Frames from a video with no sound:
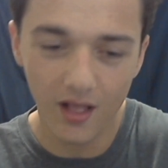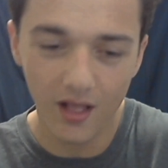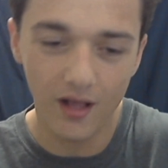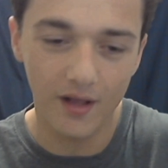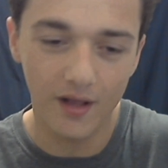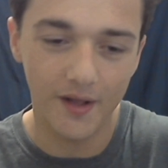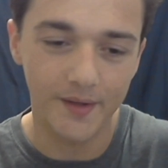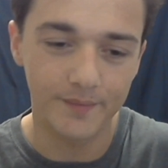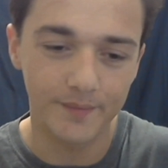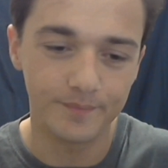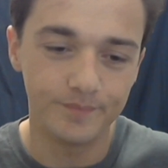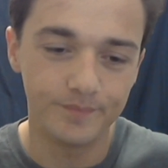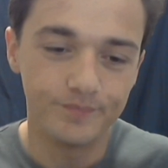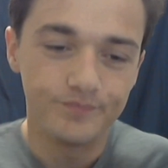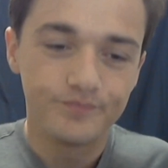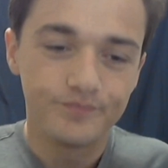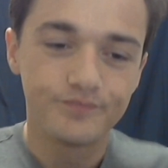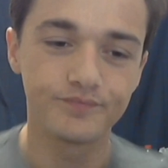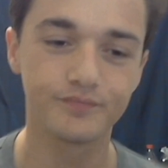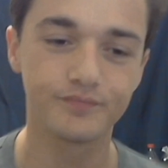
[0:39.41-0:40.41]
um,
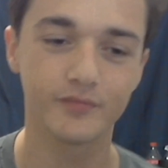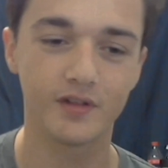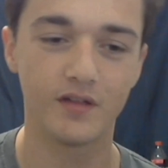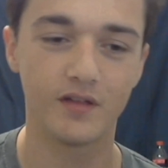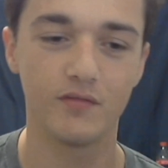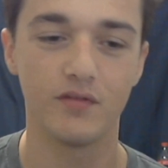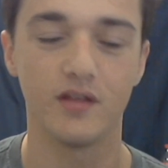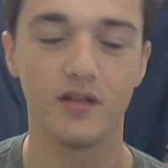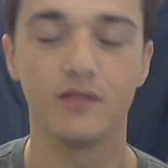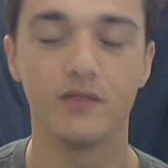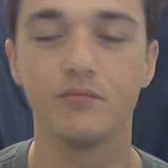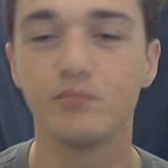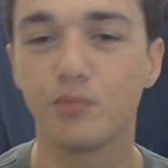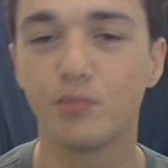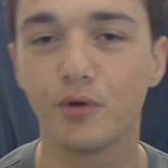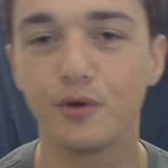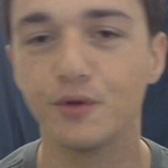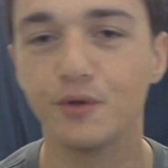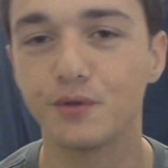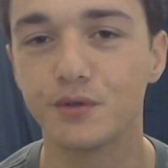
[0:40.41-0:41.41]
event
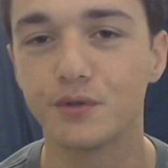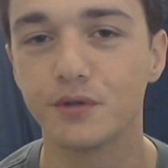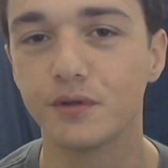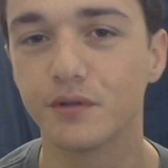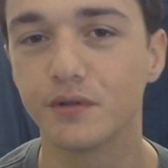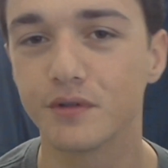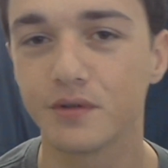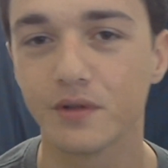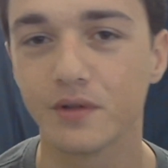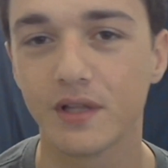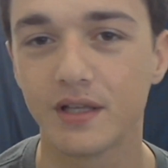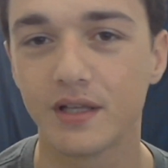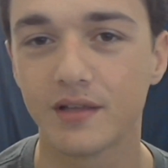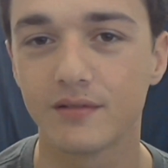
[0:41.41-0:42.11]
producer, so like